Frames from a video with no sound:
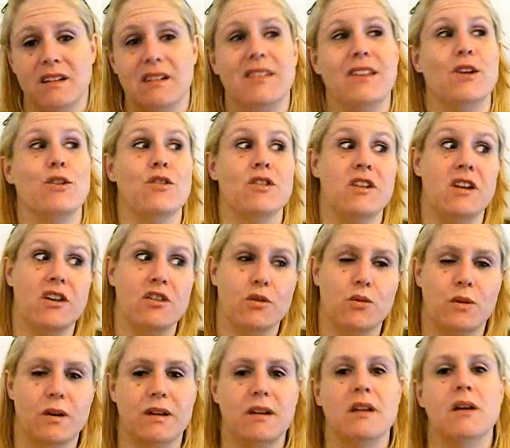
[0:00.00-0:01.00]
There's
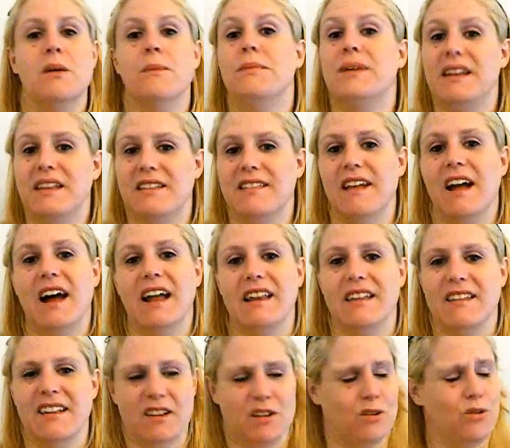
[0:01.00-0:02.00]
another one. But it's not.
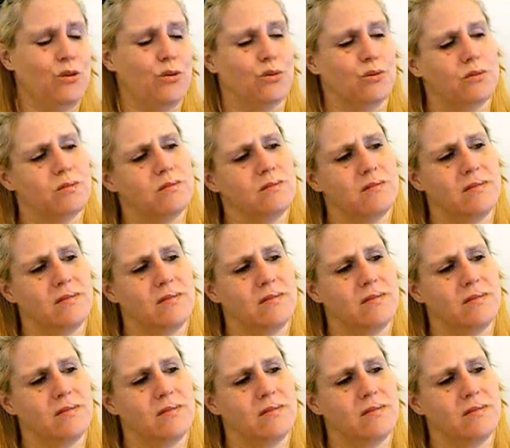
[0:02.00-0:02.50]
It's like, ooh,